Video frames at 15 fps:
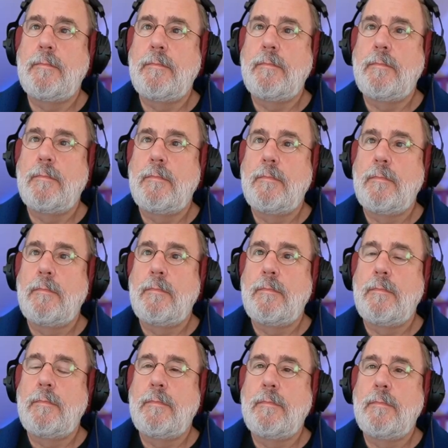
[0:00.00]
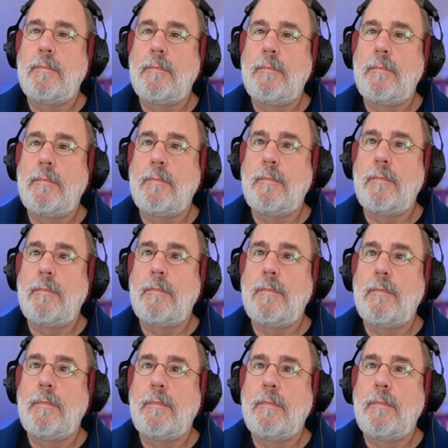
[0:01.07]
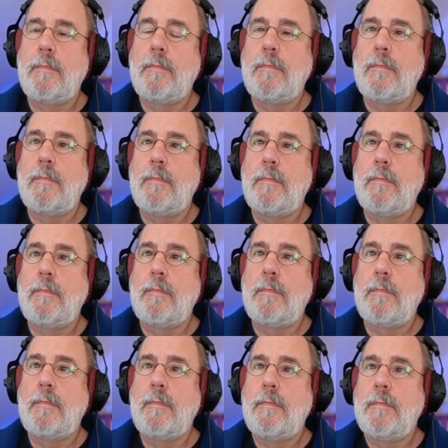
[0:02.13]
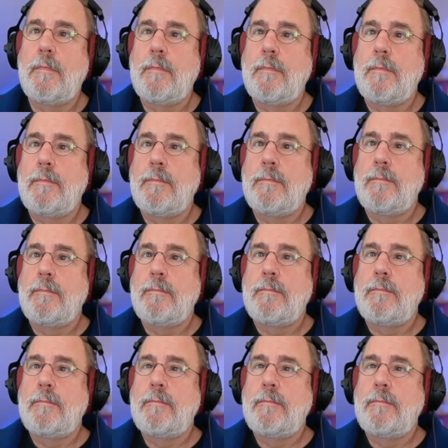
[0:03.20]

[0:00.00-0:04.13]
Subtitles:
No words are spoken by the person on screen.